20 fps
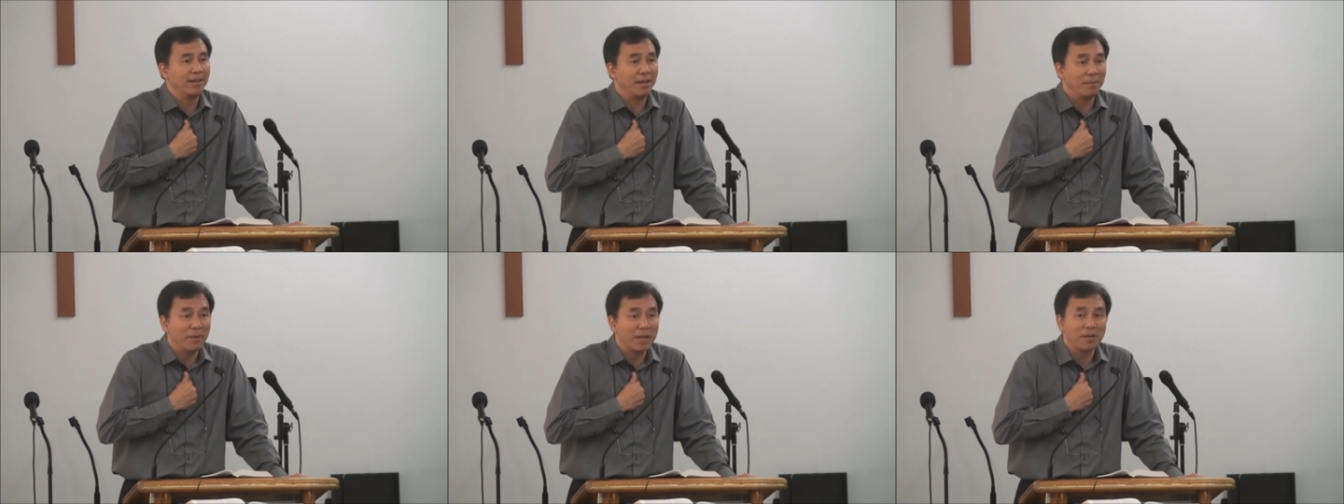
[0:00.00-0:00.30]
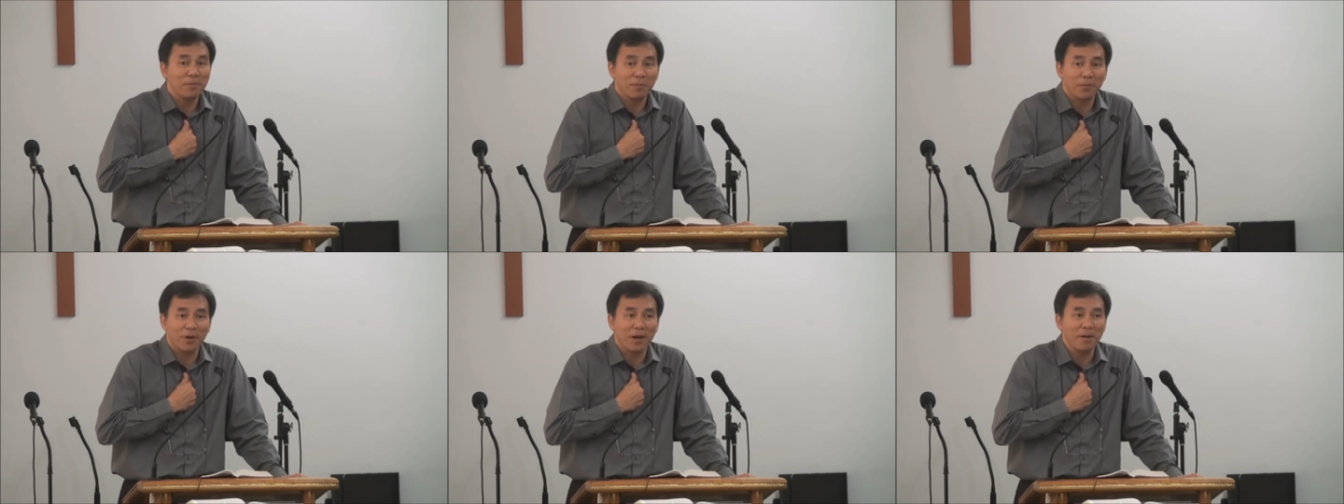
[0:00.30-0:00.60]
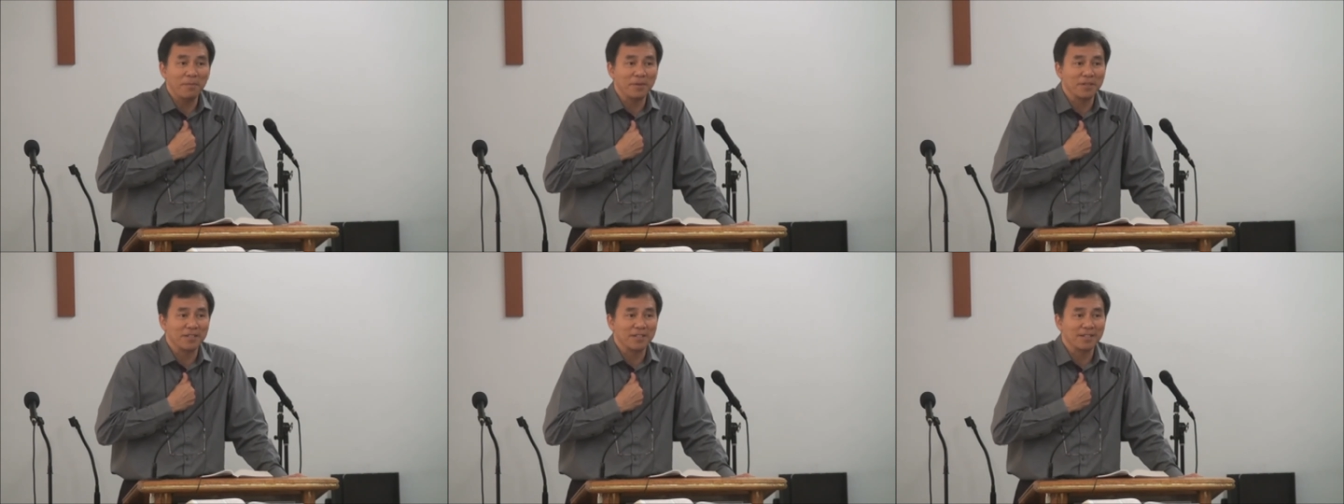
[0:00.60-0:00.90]
He made a
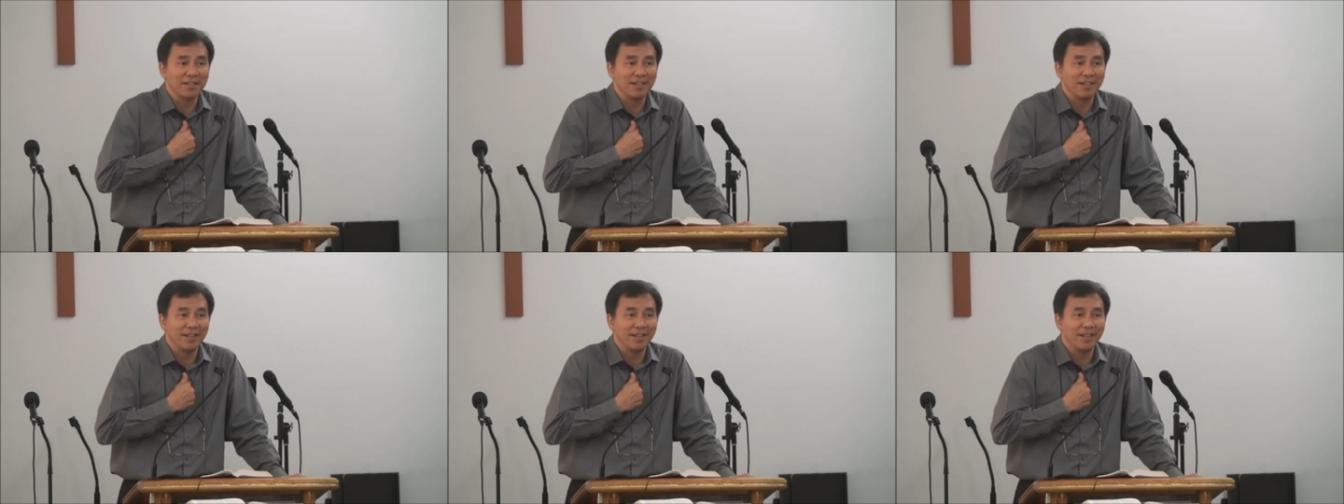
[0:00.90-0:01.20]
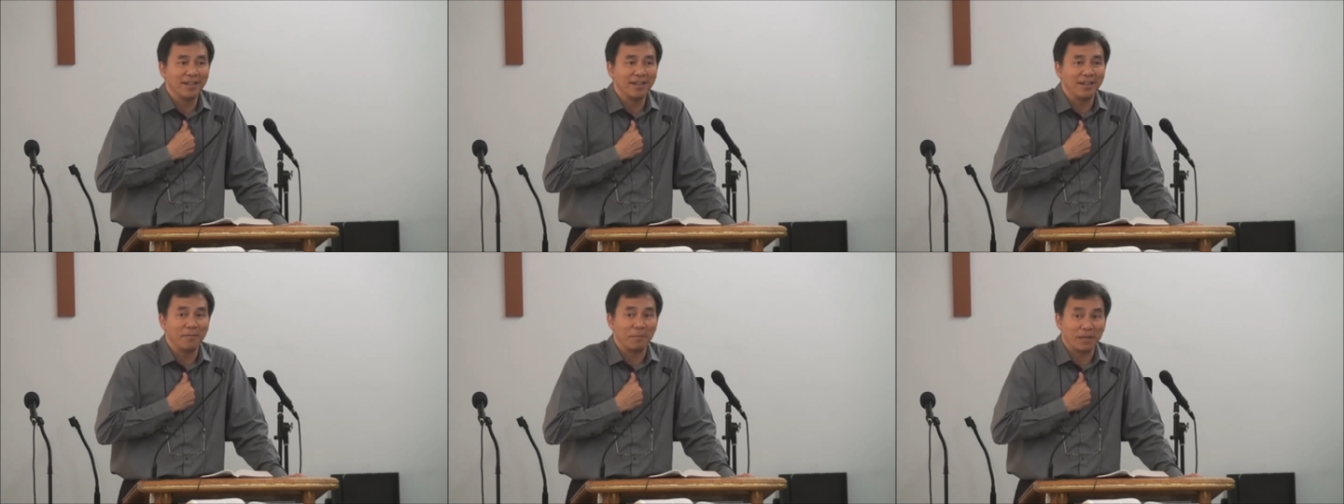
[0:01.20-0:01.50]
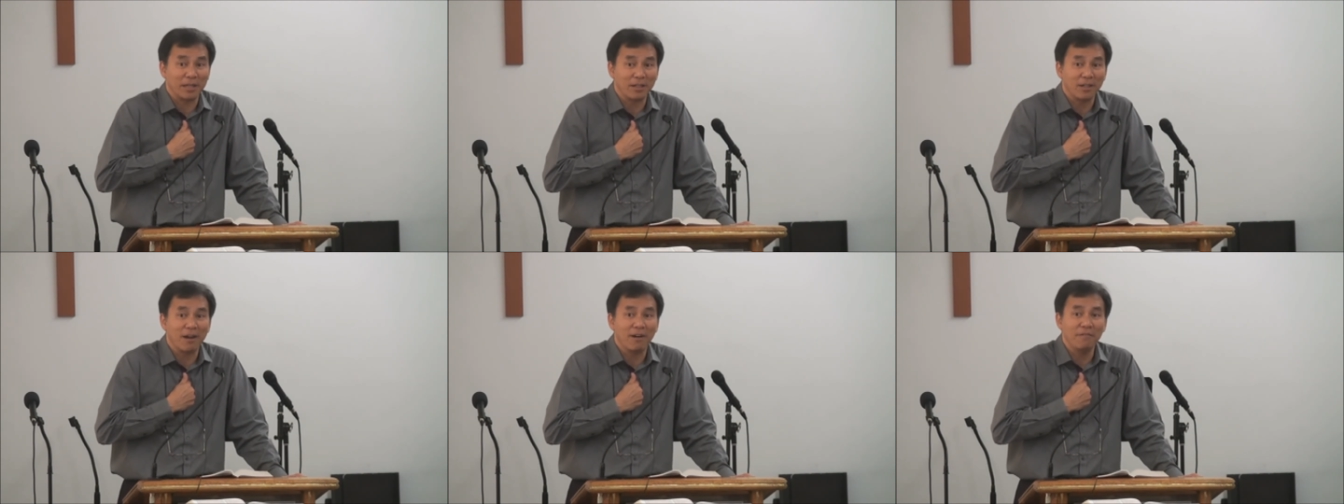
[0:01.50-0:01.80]
promise, He
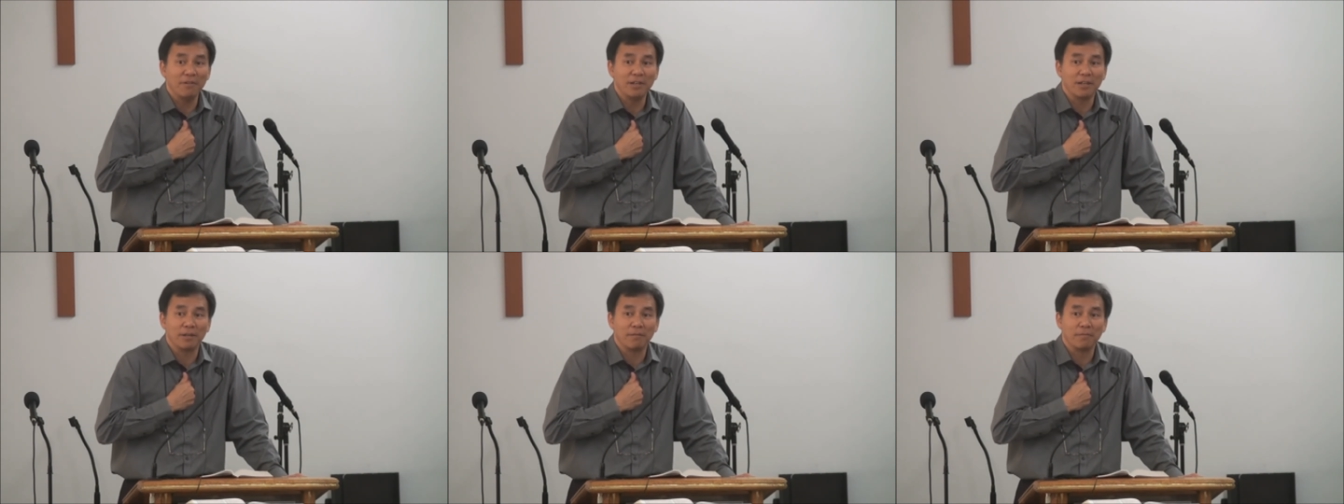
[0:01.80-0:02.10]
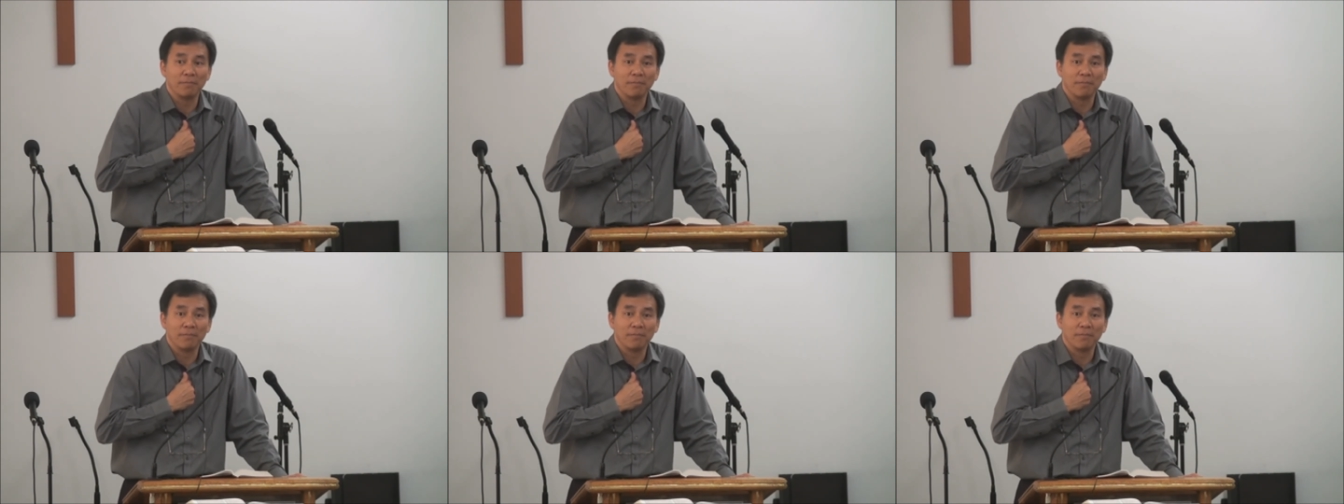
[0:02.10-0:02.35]
made a covenant,